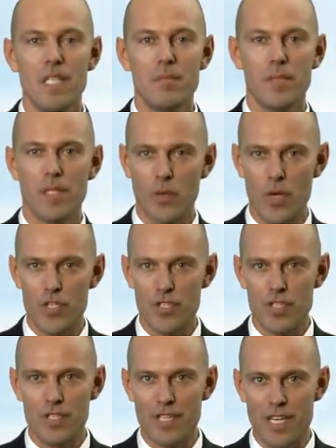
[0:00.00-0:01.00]
But the
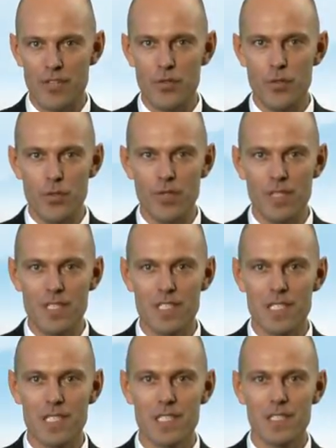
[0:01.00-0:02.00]
question is, can you do
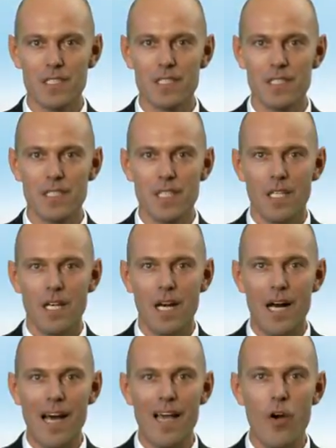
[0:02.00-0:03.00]
this?
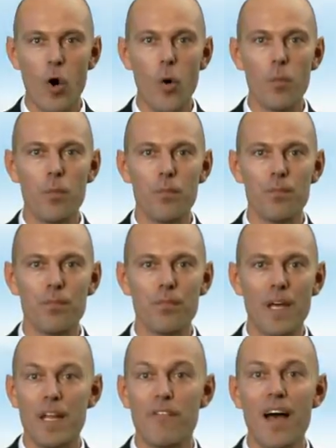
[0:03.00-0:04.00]
I hope
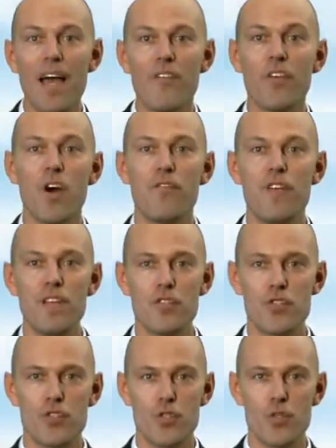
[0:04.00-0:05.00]
that if I have
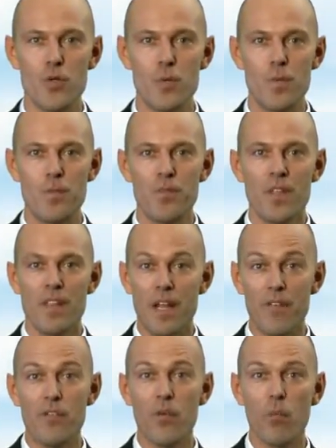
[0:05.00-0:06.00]
convinced you that
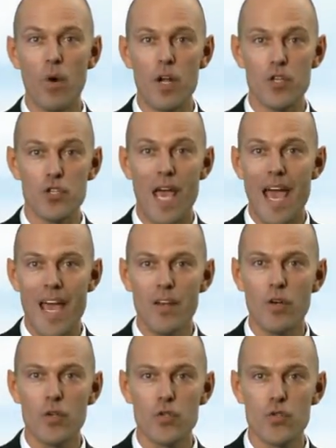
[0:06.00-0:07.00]
if you watch
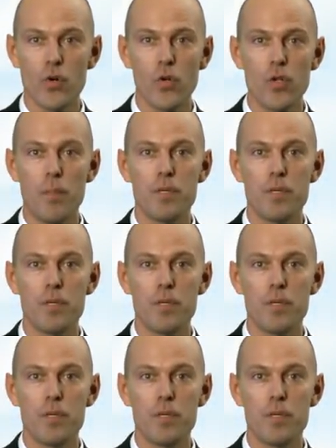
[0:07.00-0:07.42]
and control your